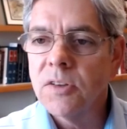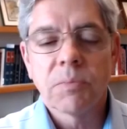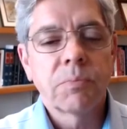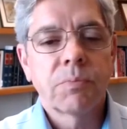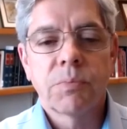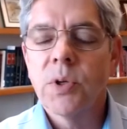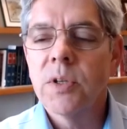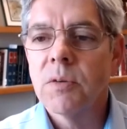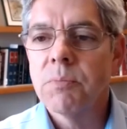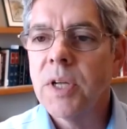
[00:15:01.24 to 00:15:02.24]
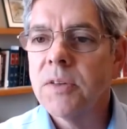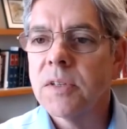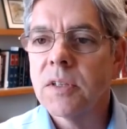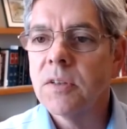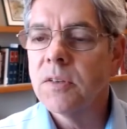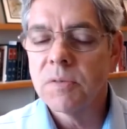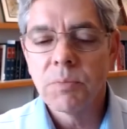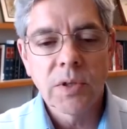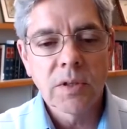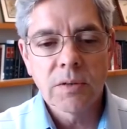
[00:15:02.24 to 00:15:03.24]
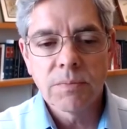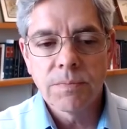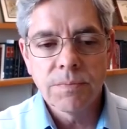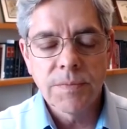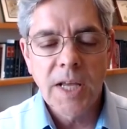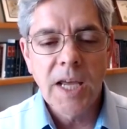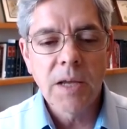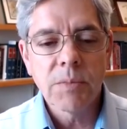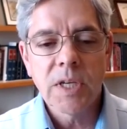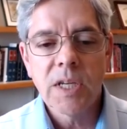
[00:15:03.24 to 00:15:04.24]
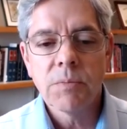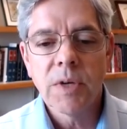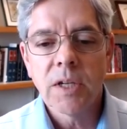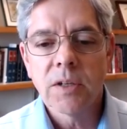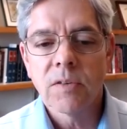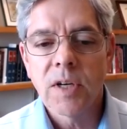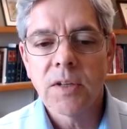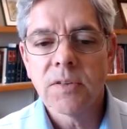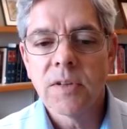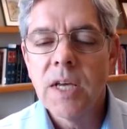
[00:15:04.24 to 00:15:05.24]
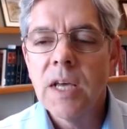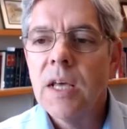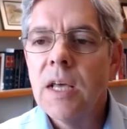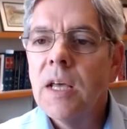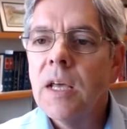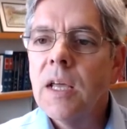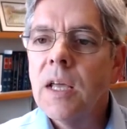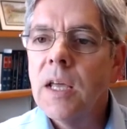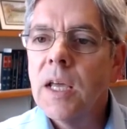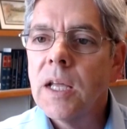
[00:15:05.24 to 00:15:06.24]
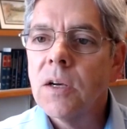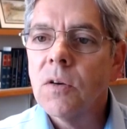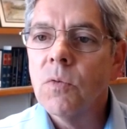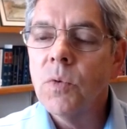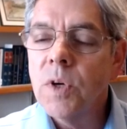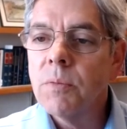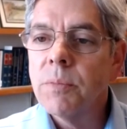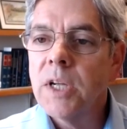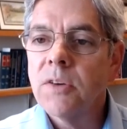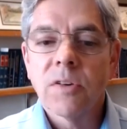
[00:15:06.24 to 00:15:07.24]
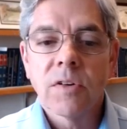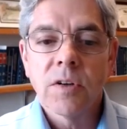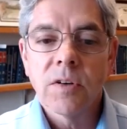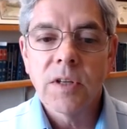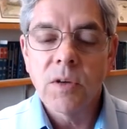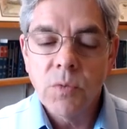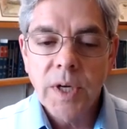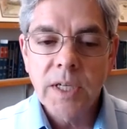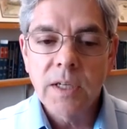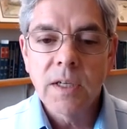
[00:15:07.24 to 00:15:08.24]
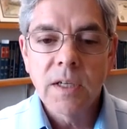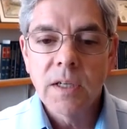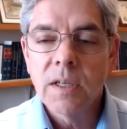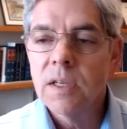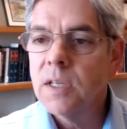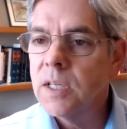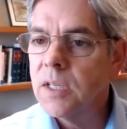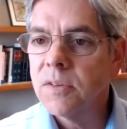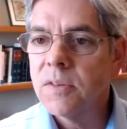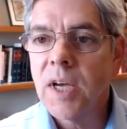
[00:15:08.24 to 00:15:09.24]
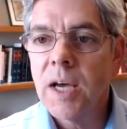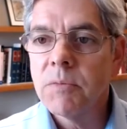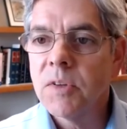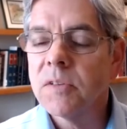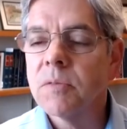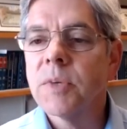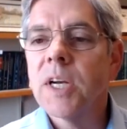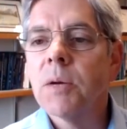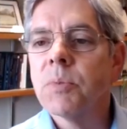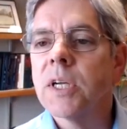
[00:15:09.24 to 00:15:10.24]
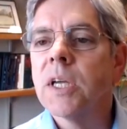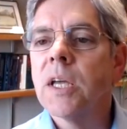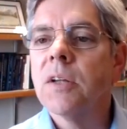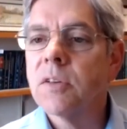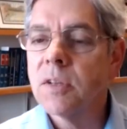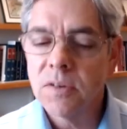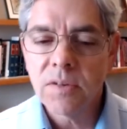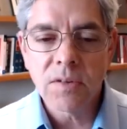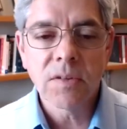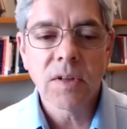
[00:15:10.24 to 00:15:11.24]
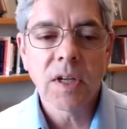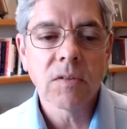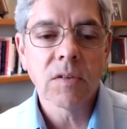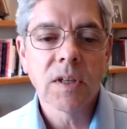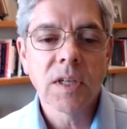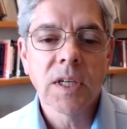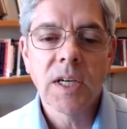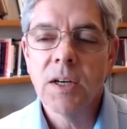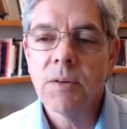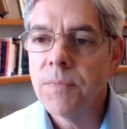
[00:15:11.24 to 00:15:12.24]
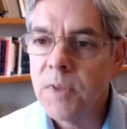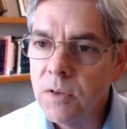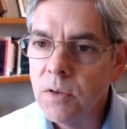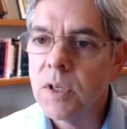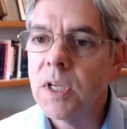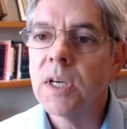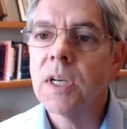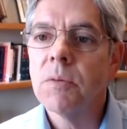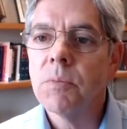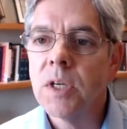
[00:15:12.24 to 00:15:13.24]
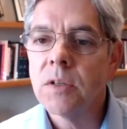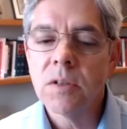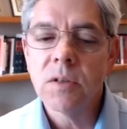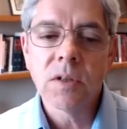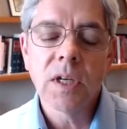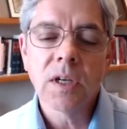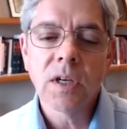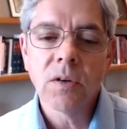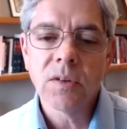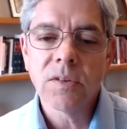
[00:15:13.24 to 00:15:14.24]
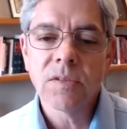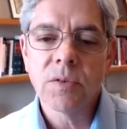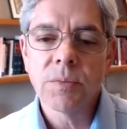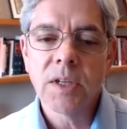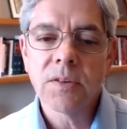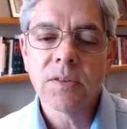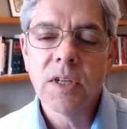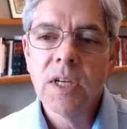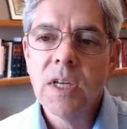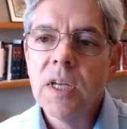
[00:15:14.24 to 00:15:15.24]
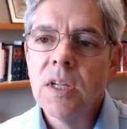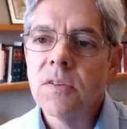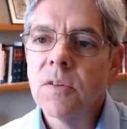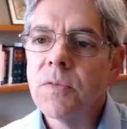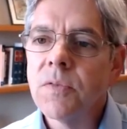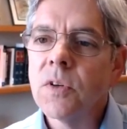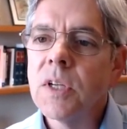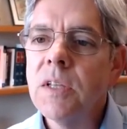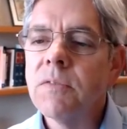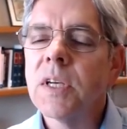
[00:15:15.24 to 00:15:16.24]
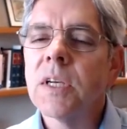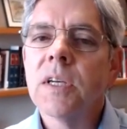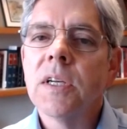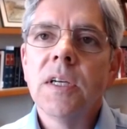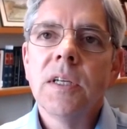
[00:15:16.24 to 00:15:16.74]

and just put your you just put your name and email address, and we'll make sure that when it's time to submit applications, etc., you'll get an email, you'll get a notice from us. So if you're even